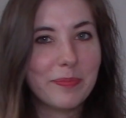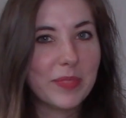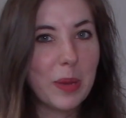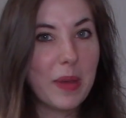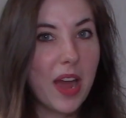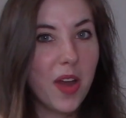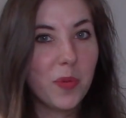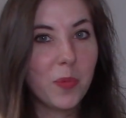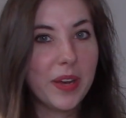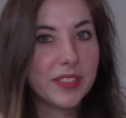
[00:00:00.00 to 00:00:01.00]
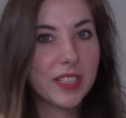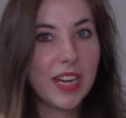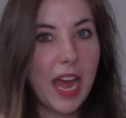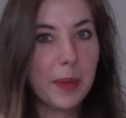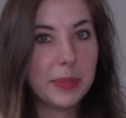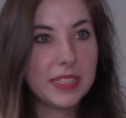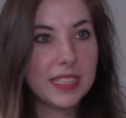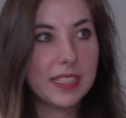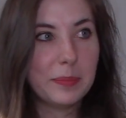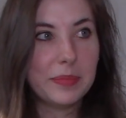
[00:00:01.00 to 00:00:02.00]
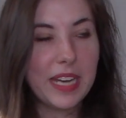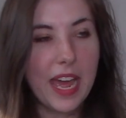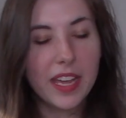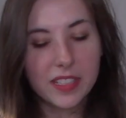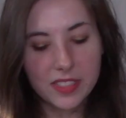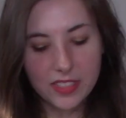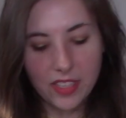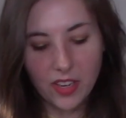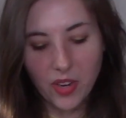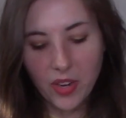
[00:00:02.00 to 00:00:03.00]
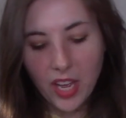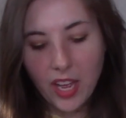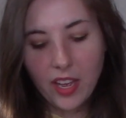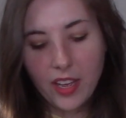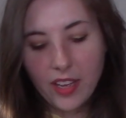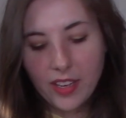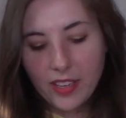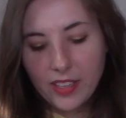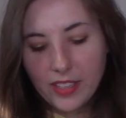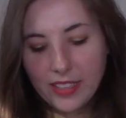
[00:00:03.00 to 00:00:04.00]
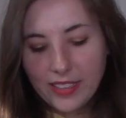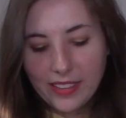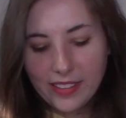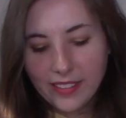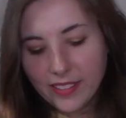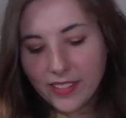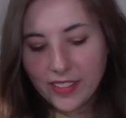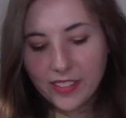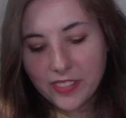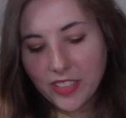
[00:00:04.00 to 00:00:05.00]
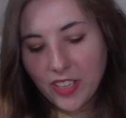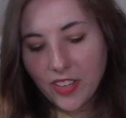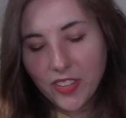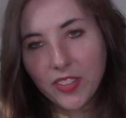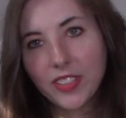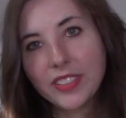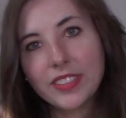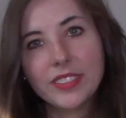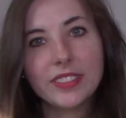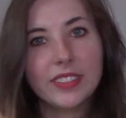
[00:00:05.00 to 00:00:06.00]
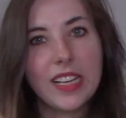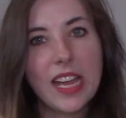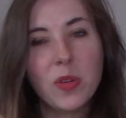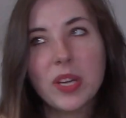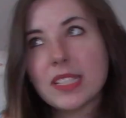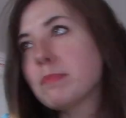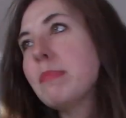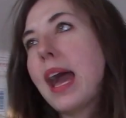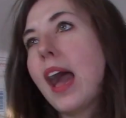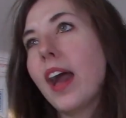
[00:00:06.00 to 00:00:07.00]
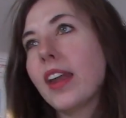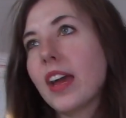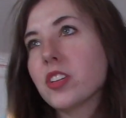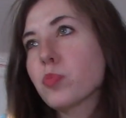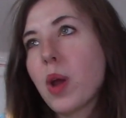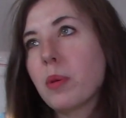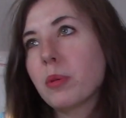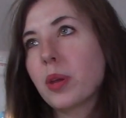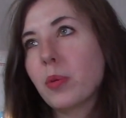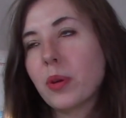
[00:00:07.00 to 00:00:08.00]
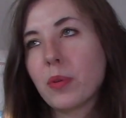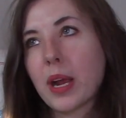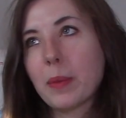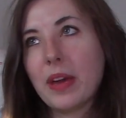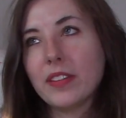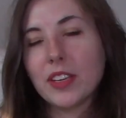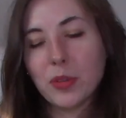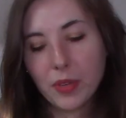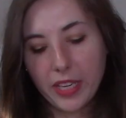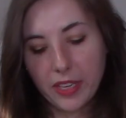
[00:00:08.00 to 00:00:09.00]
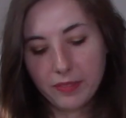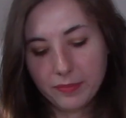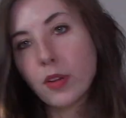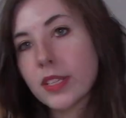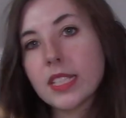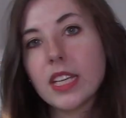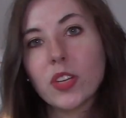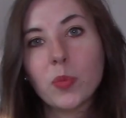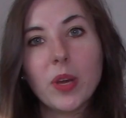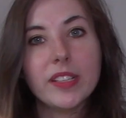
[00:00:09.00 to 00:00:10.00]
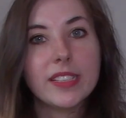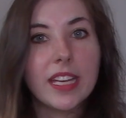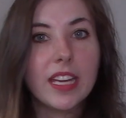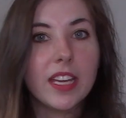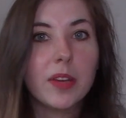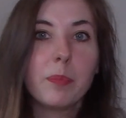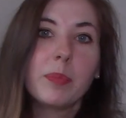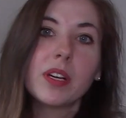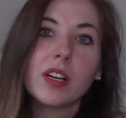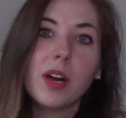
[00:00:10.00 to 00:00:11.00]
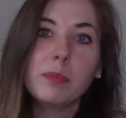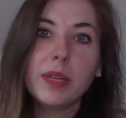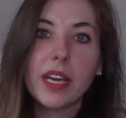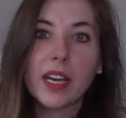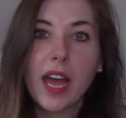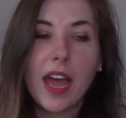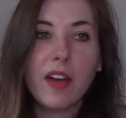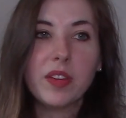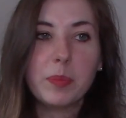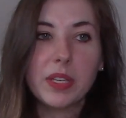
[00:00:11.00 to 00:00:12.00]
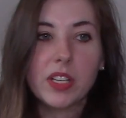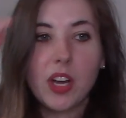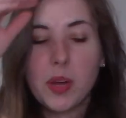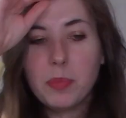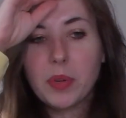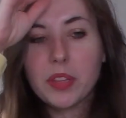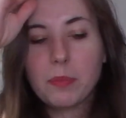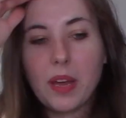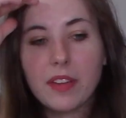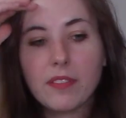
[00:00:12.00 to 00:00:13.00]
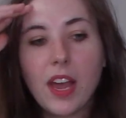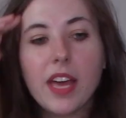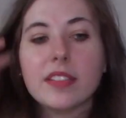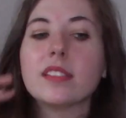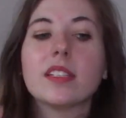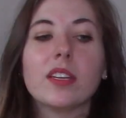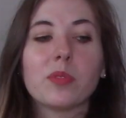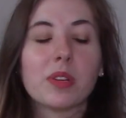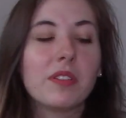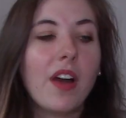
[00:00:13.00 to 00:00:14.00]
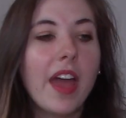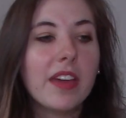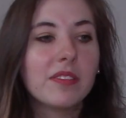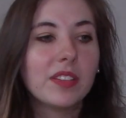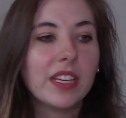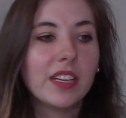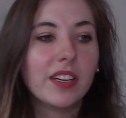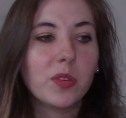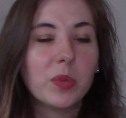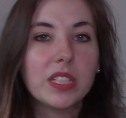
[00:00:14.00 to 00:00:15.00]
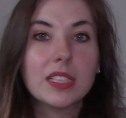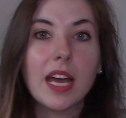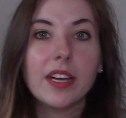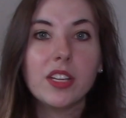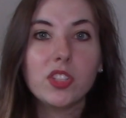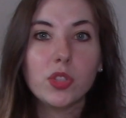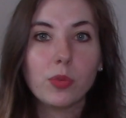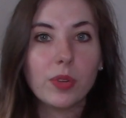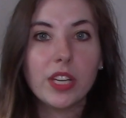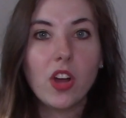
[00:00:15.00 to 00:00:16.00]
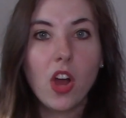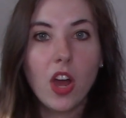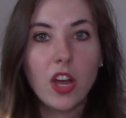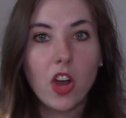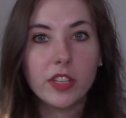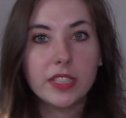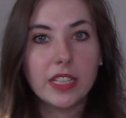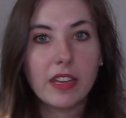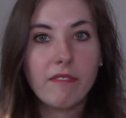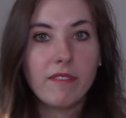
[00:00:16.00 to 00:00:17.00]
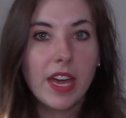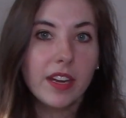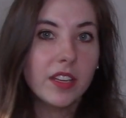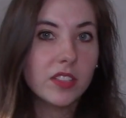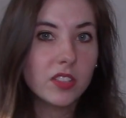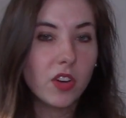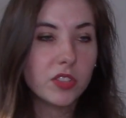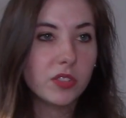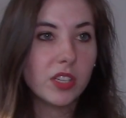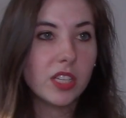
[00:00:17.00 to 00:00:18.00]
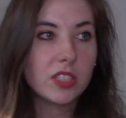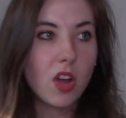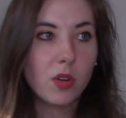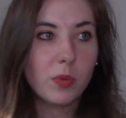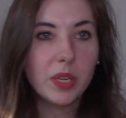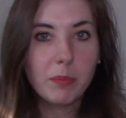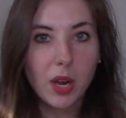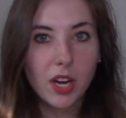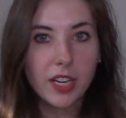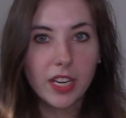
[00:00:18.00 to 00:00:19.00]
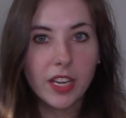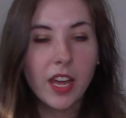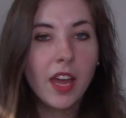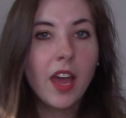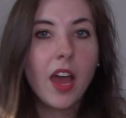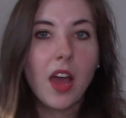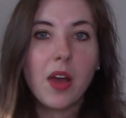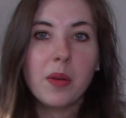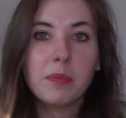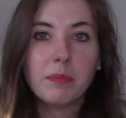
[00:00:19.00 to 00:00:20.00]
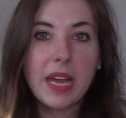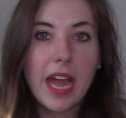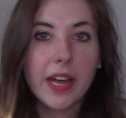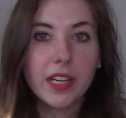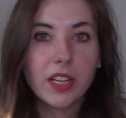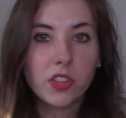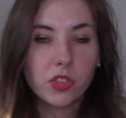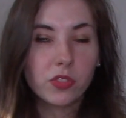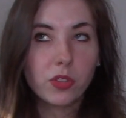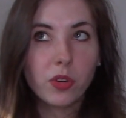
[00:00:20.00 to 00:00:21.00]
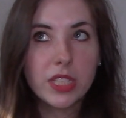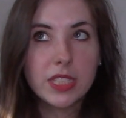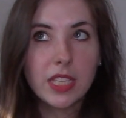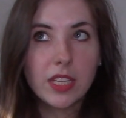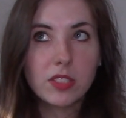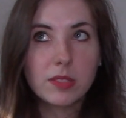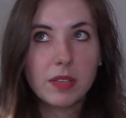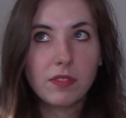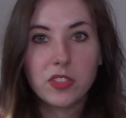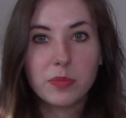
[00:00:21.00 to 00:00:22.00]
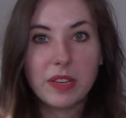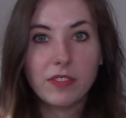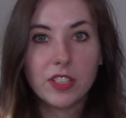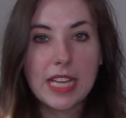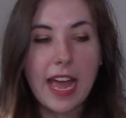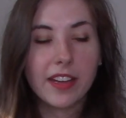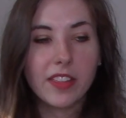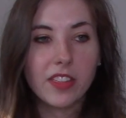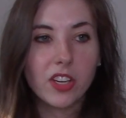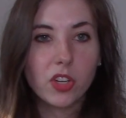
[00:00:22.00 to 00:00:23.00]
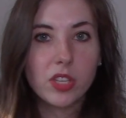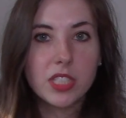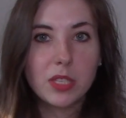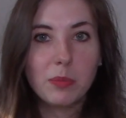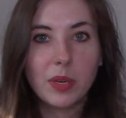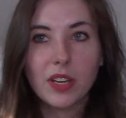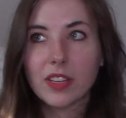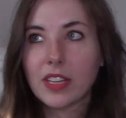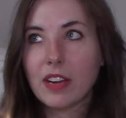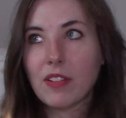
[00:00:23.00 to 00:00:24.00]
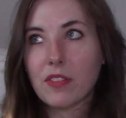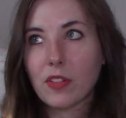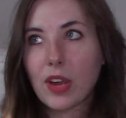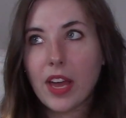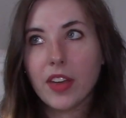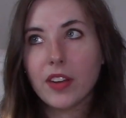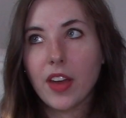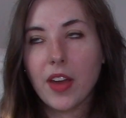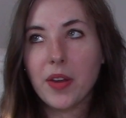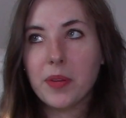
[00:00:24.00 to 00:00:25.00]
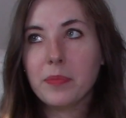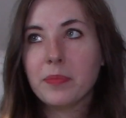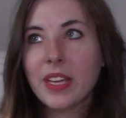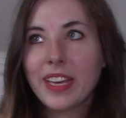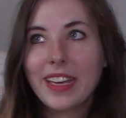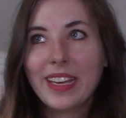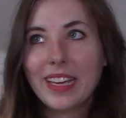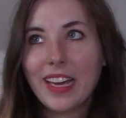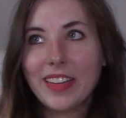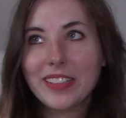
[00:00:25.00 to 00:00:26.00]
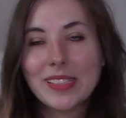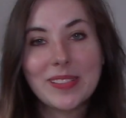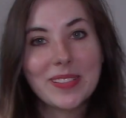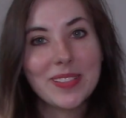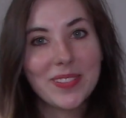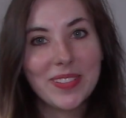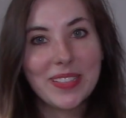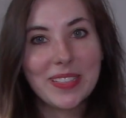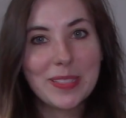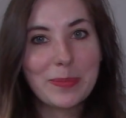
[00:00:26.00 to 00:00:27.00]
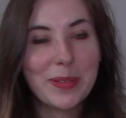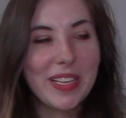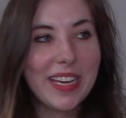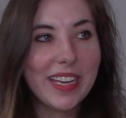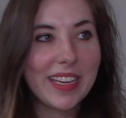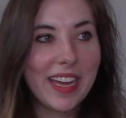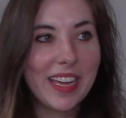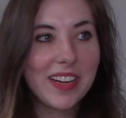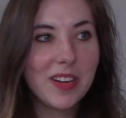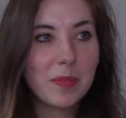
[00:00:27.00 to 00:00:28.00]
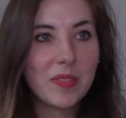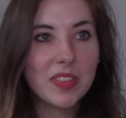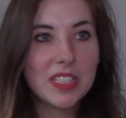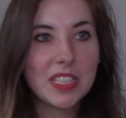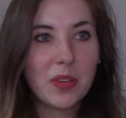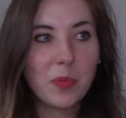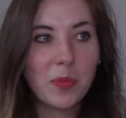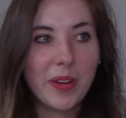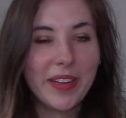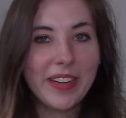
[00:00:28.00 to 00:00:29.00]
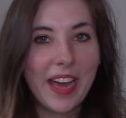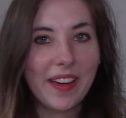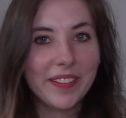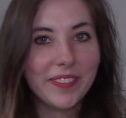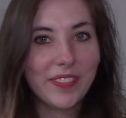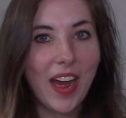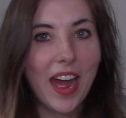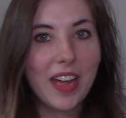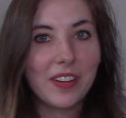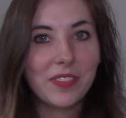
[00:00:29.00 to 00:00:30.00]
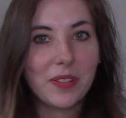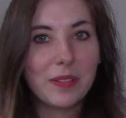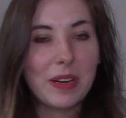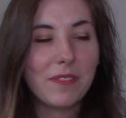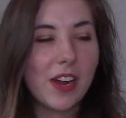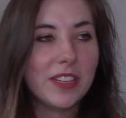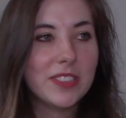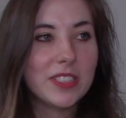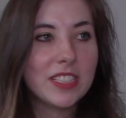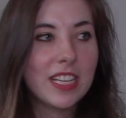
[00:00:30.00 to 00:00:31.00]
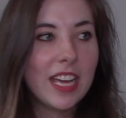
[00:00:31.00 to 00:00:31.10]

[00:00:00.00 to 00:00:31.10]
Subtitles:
about what's gonna happen to them next. So I don't know. It wasn't bad. I just probably wouldn't recommend that you read it. 13 was a book club pick. I have a book club with my friends in real life, and we decided to read A Haunting in Venice, also known as Halloween Party, by Agatha Christie. This is my first Agatha Christie book that I've ever read. And this one was really disappointing. I ended up giving this a 1 out of 5. One of my friends,